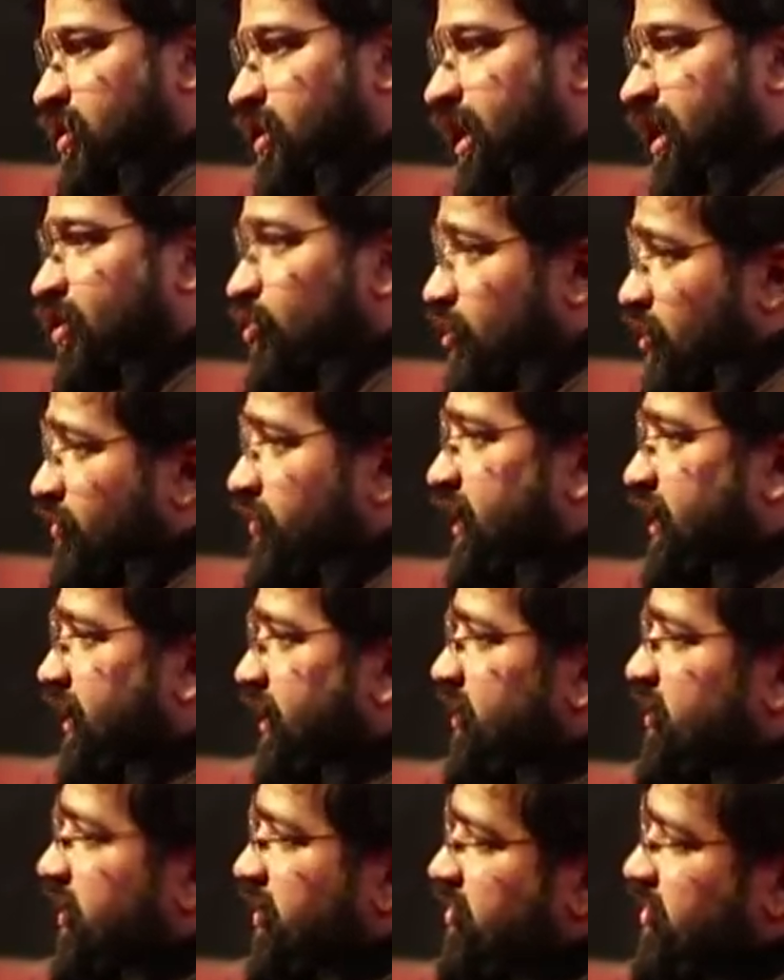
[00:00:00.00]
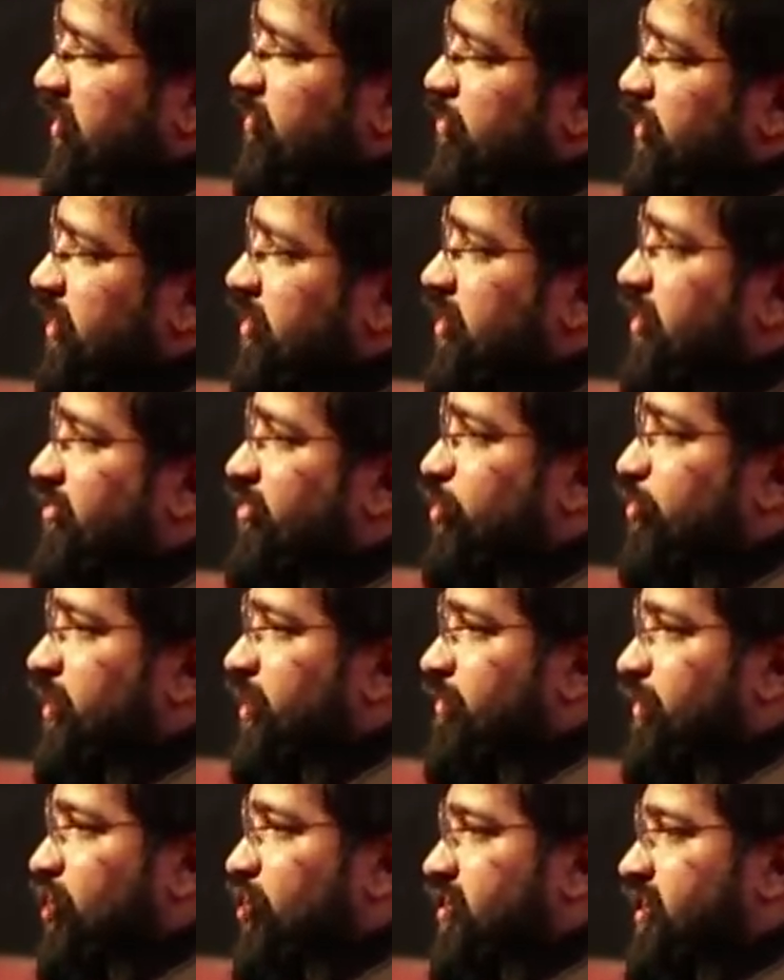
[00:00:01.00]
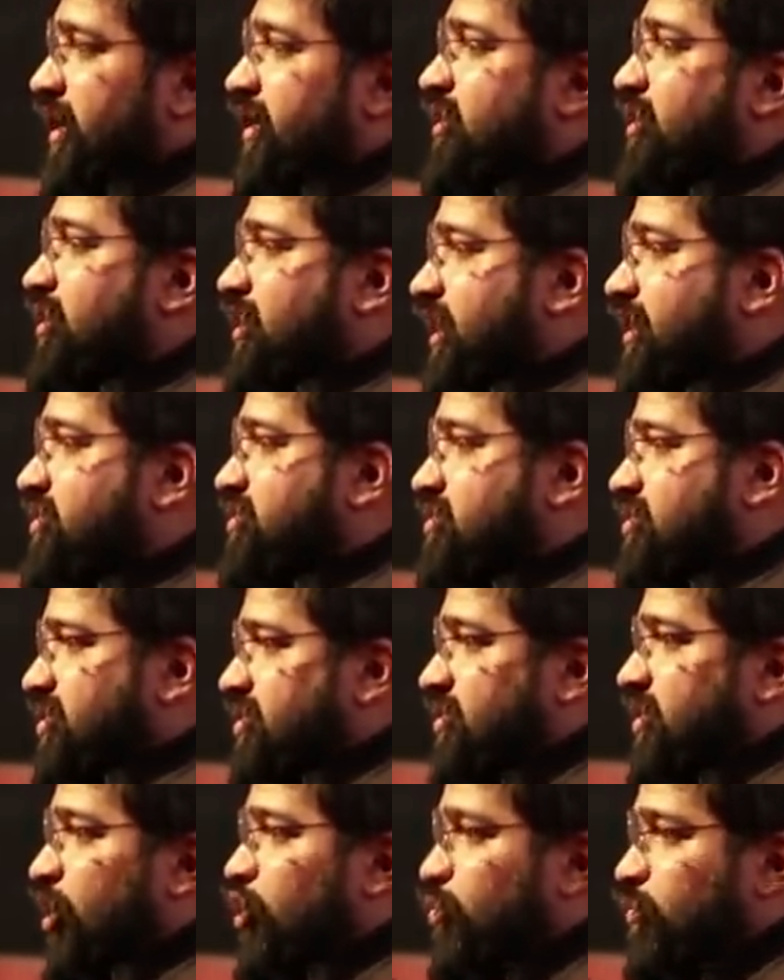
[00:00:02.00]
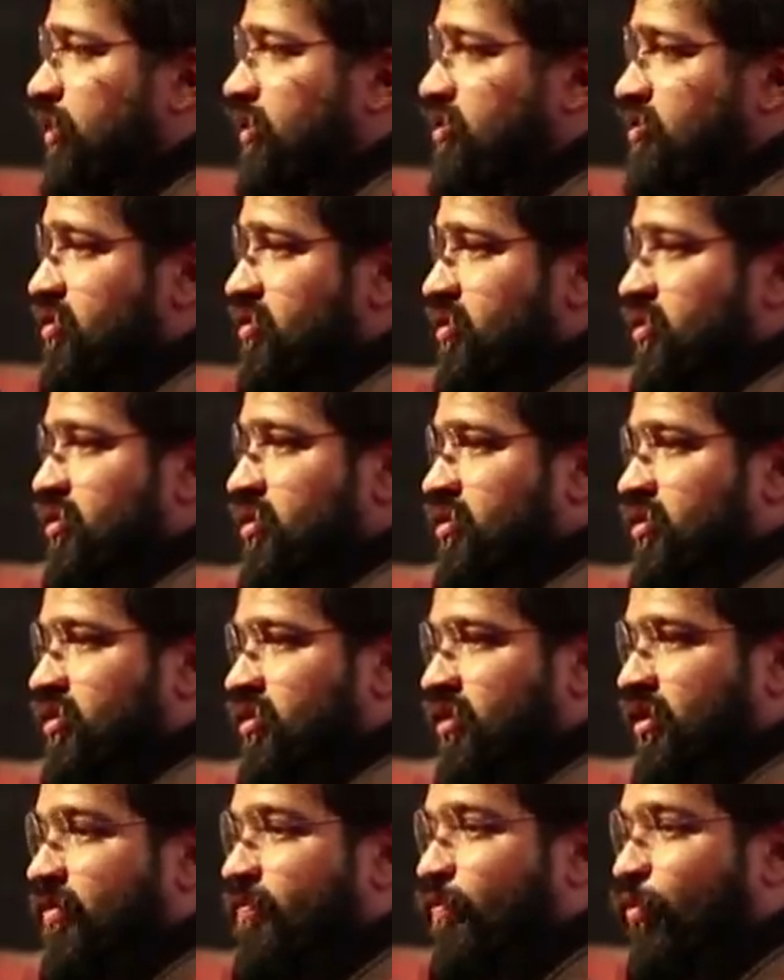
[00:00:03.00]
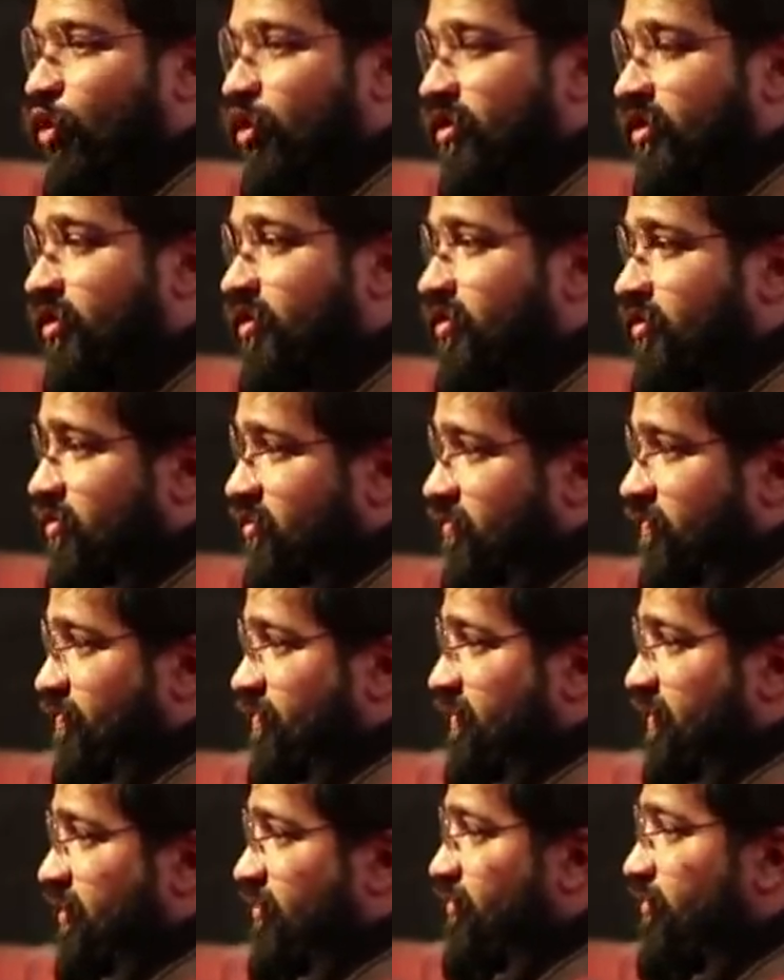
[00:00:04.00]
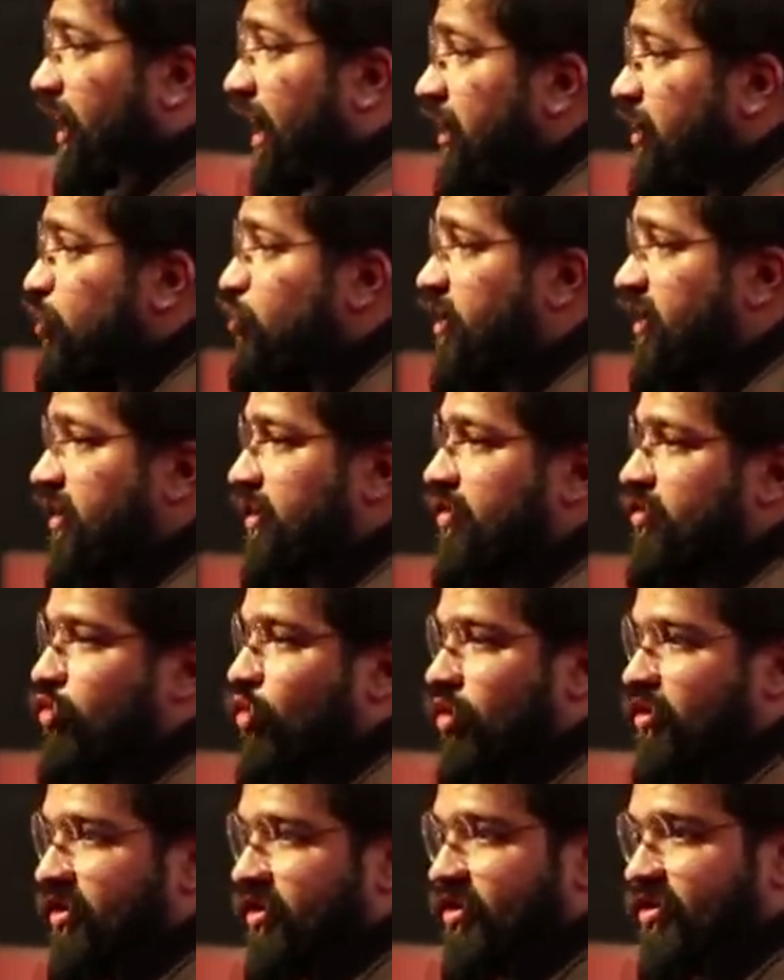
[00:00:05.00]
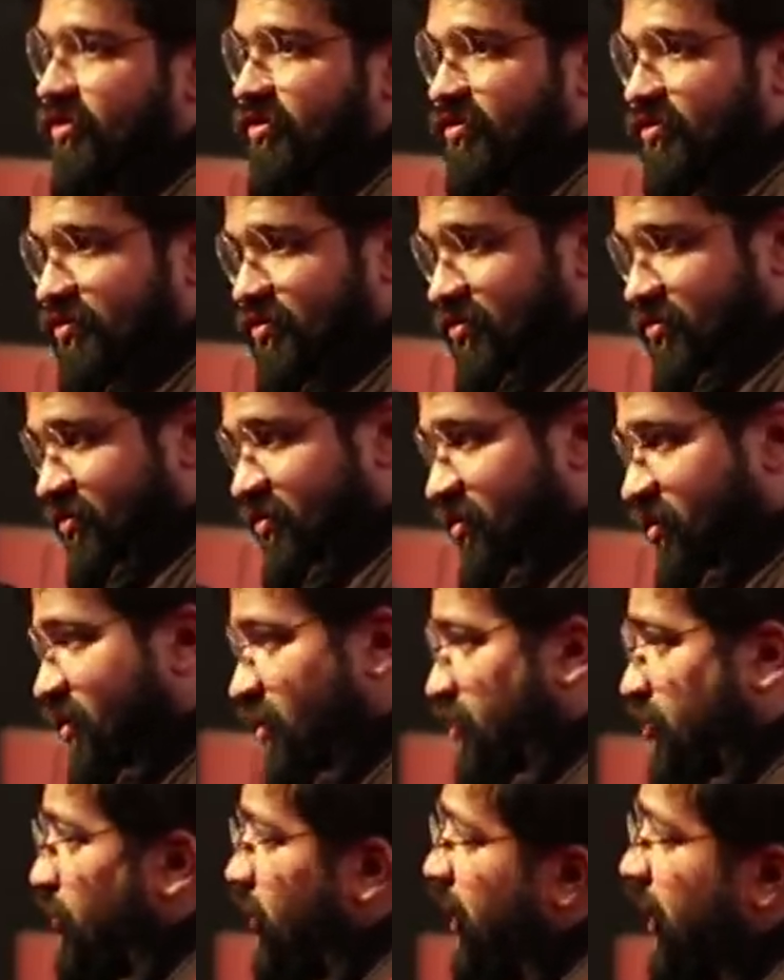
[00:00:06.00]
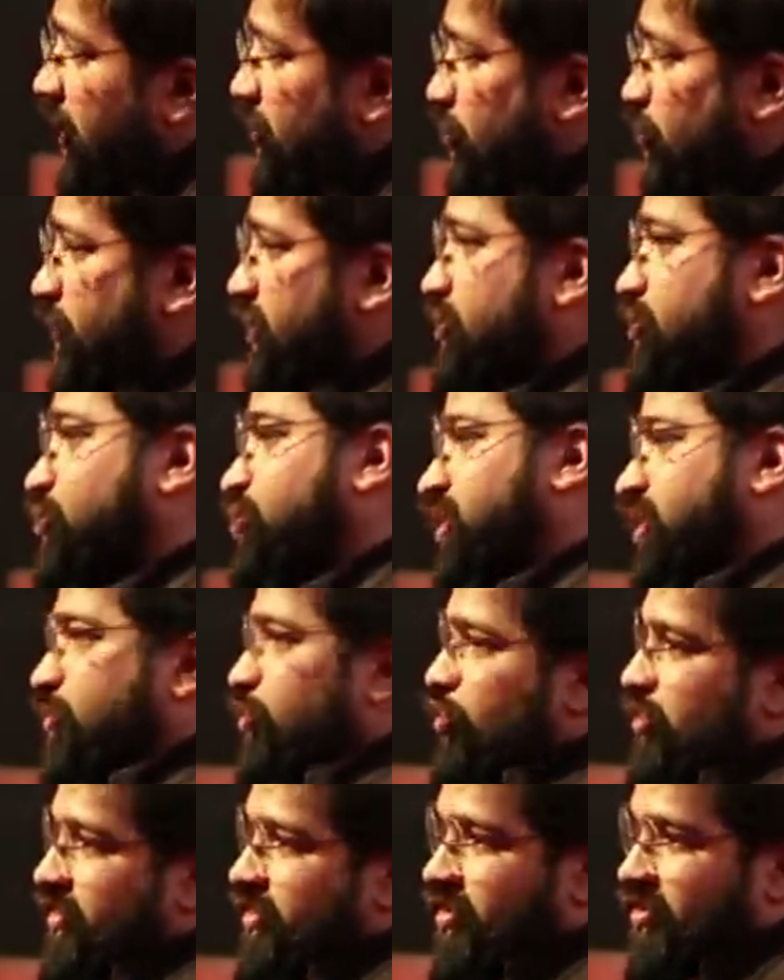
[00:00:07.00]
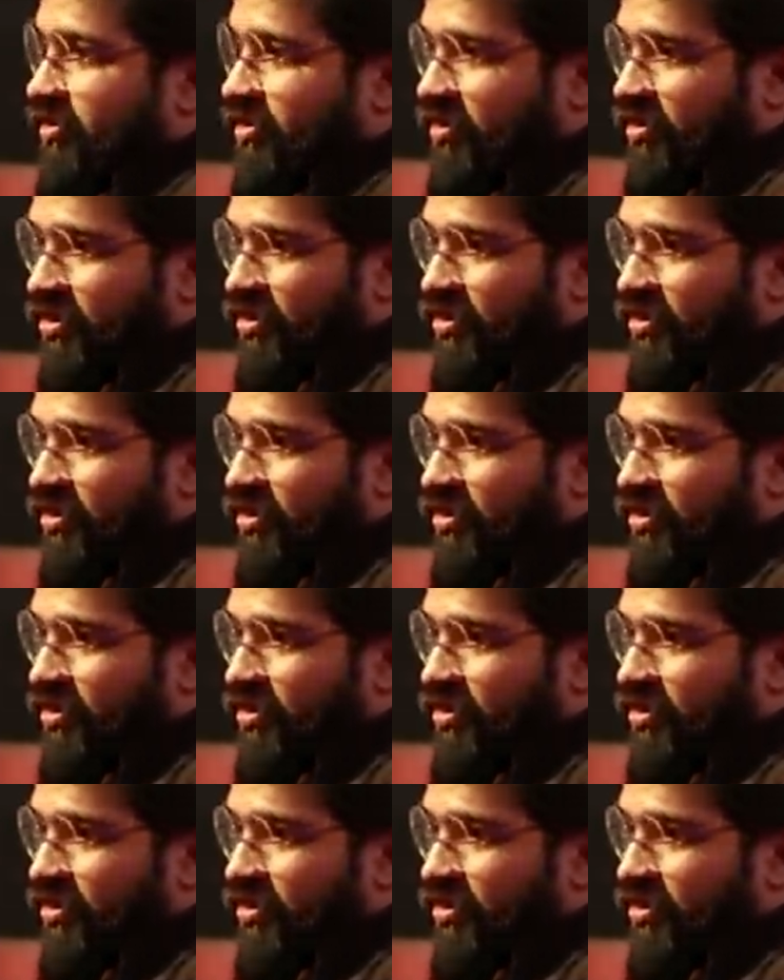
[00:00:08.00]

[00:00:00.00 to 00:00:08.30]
And it was a very interesting period for me because I realized just how much important value-added content is. So, haan, tumhe story bolni hai.